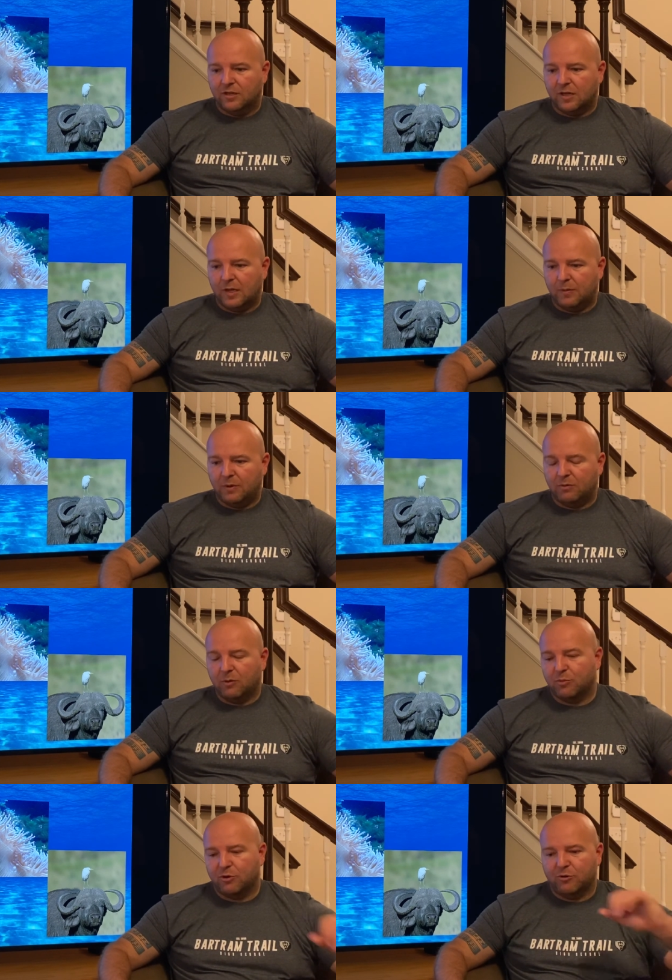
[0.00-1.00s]
Maybe the
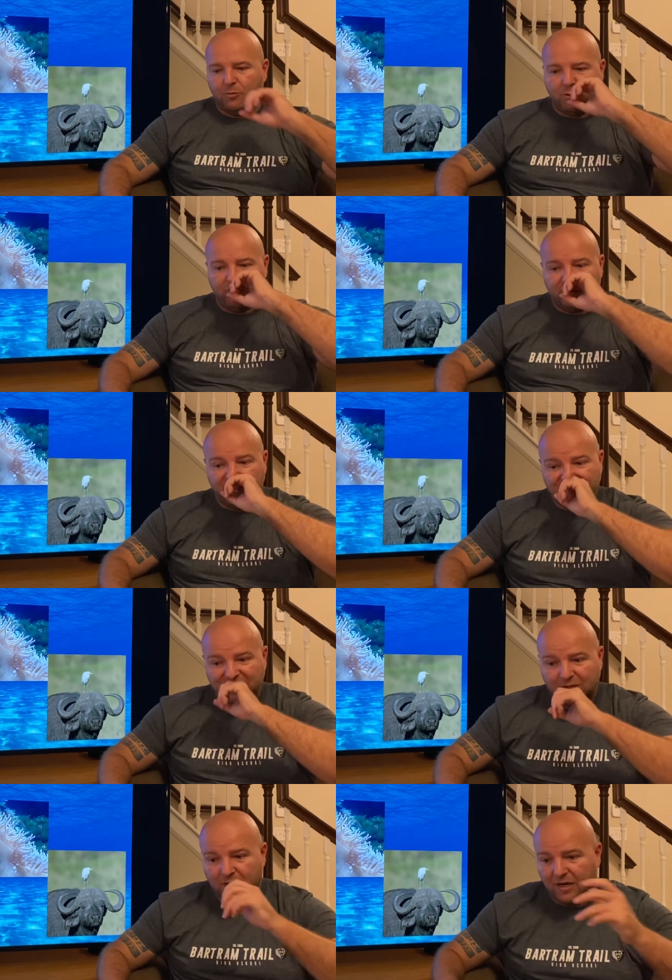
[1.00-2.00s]
bird removing
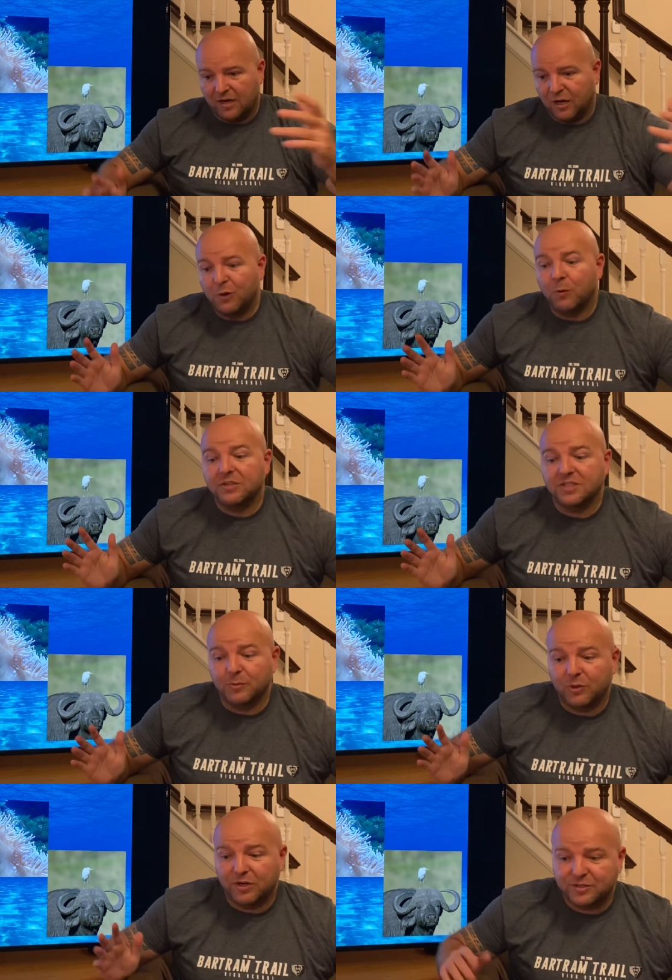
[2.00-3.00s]
unwanted
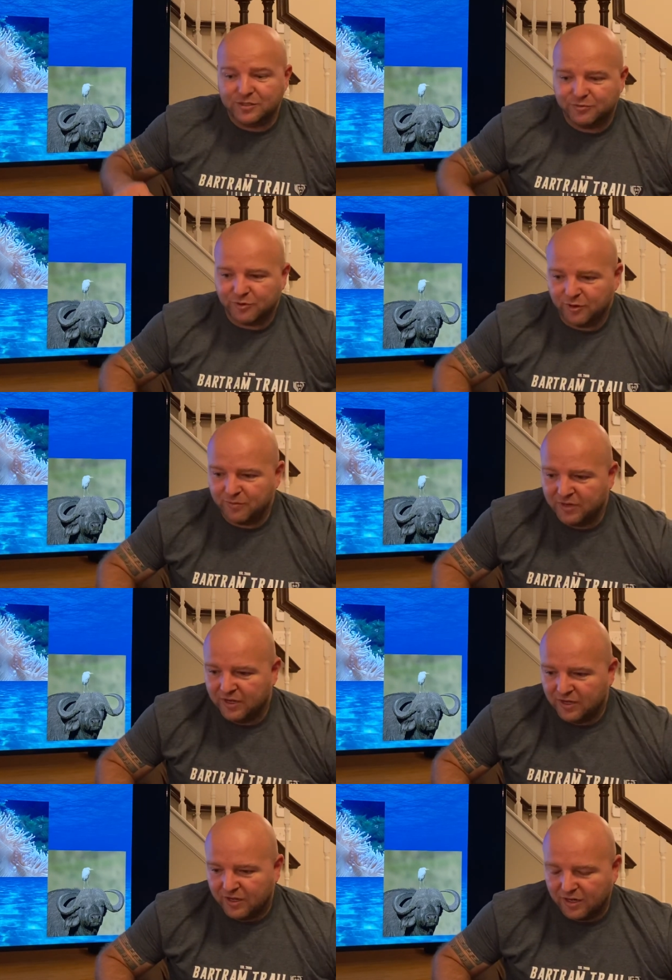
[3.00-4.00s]
bugs from
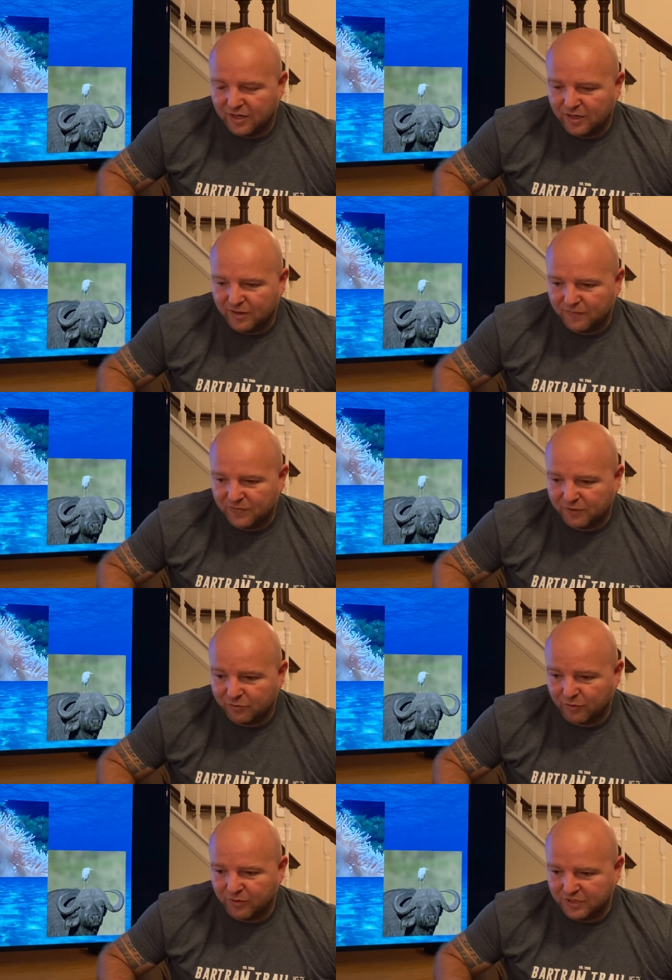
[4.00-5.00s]

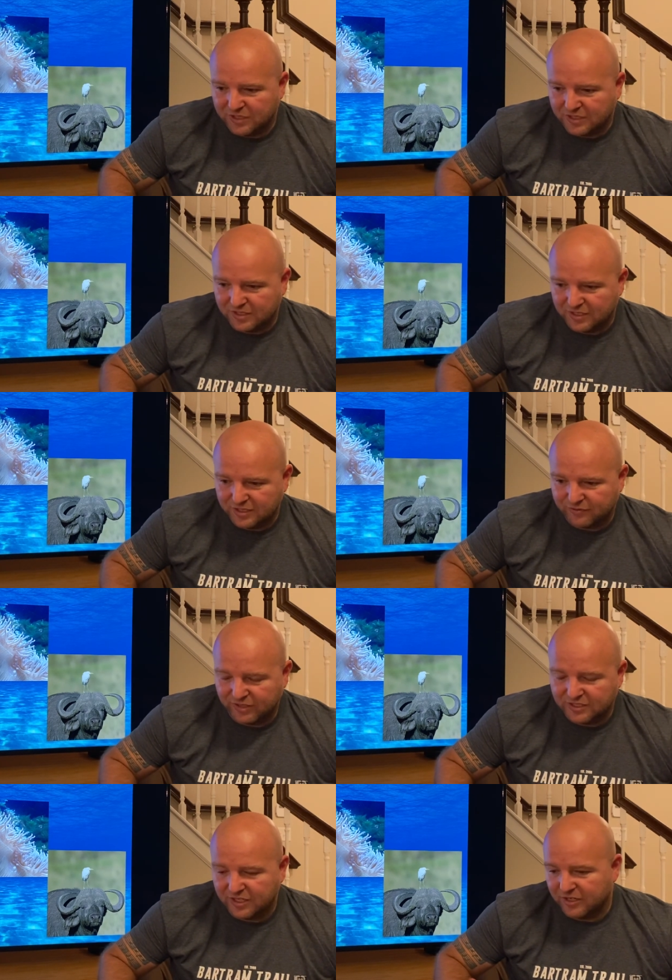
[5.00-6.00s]
his
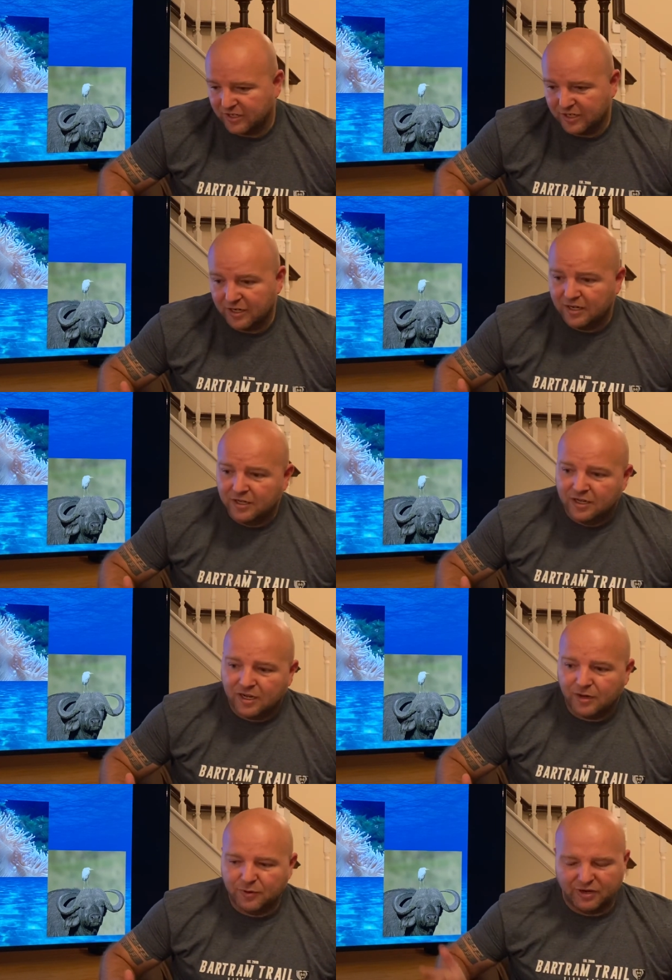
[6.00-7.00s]
face area,
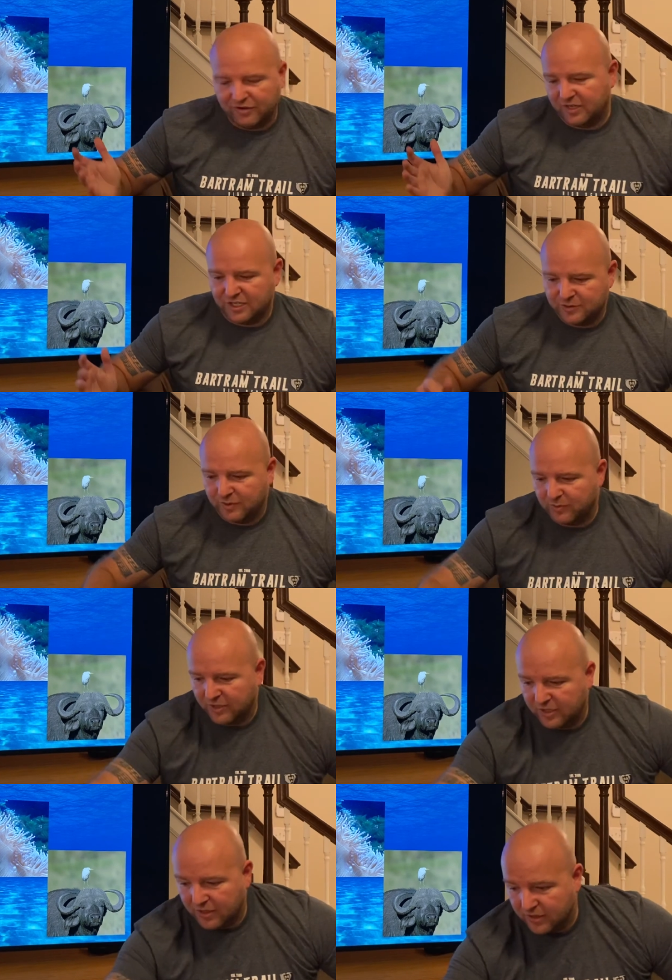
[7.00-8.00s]
whatever the case may
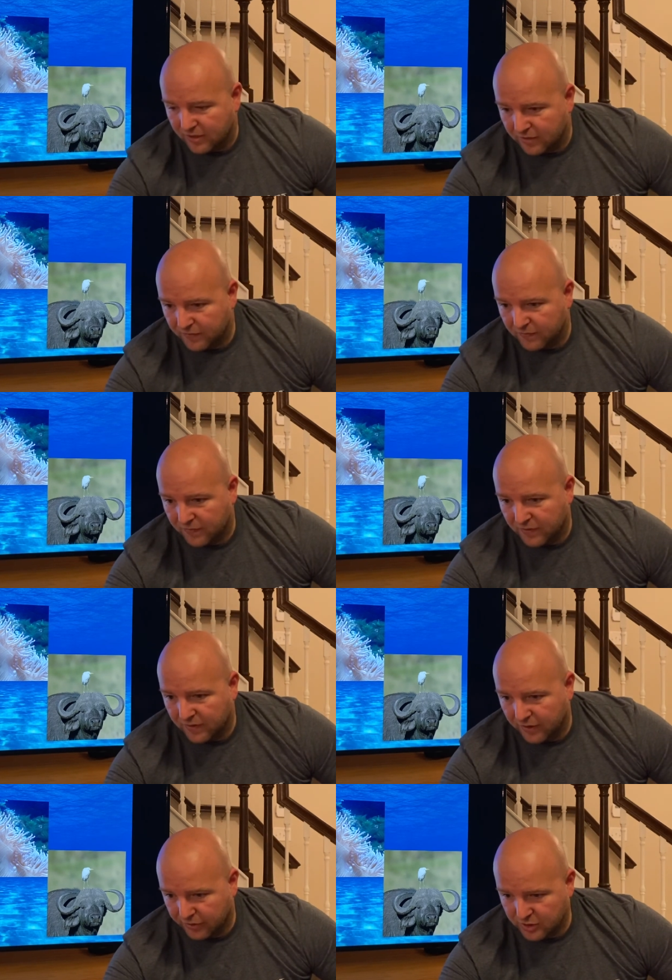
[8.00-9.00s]
be.
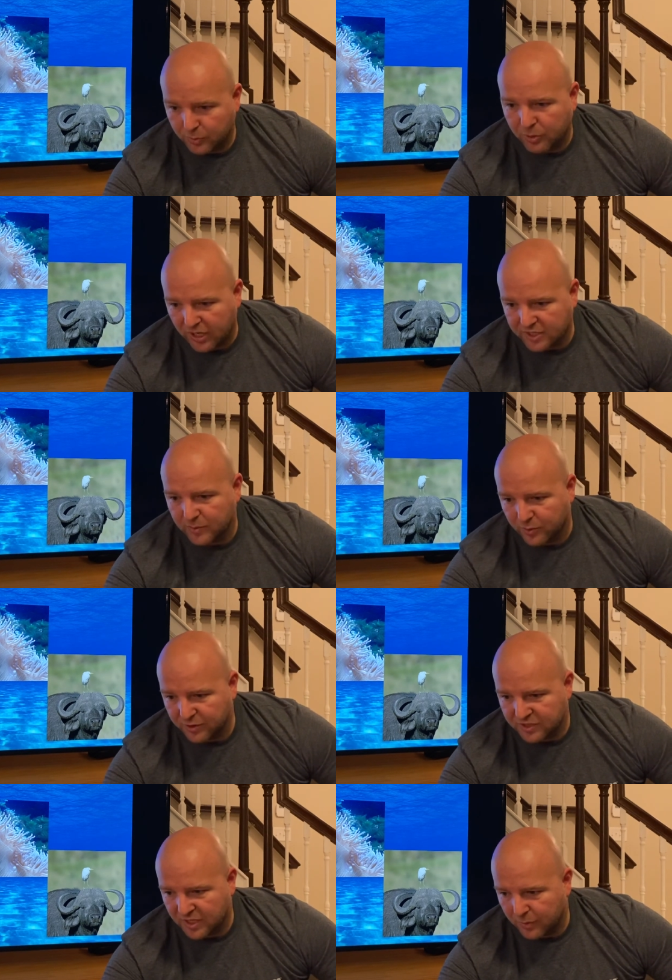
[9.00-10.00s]
Those are possible
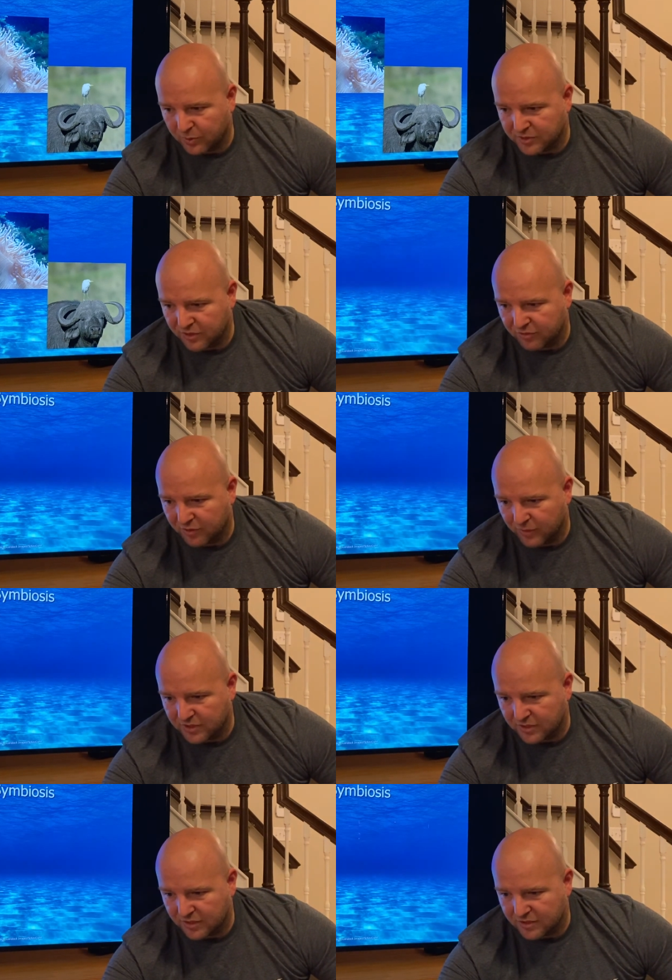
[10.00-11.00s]
examples of
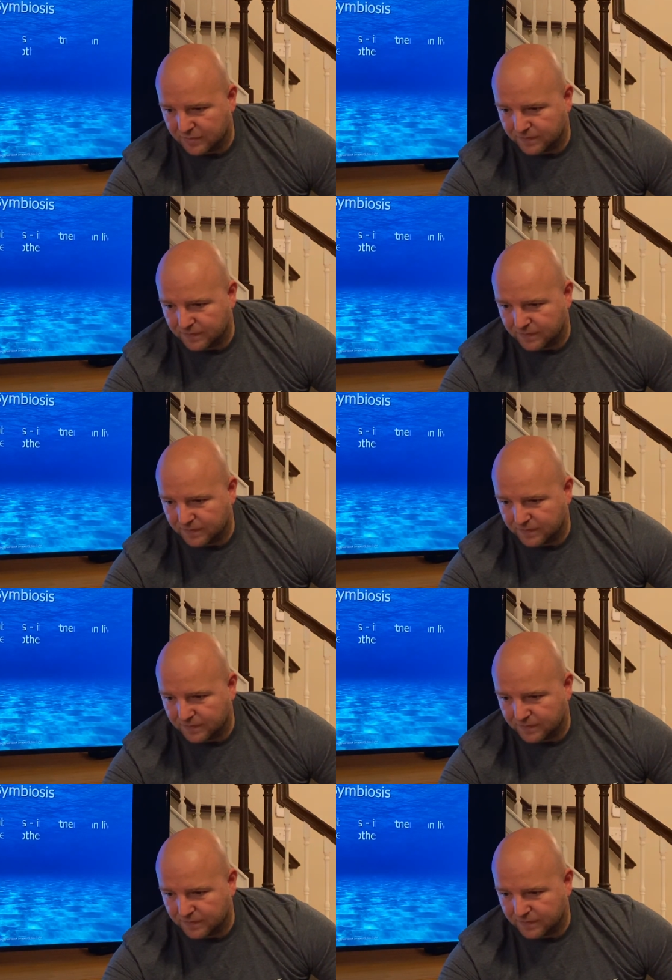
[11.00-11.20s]
commensalism.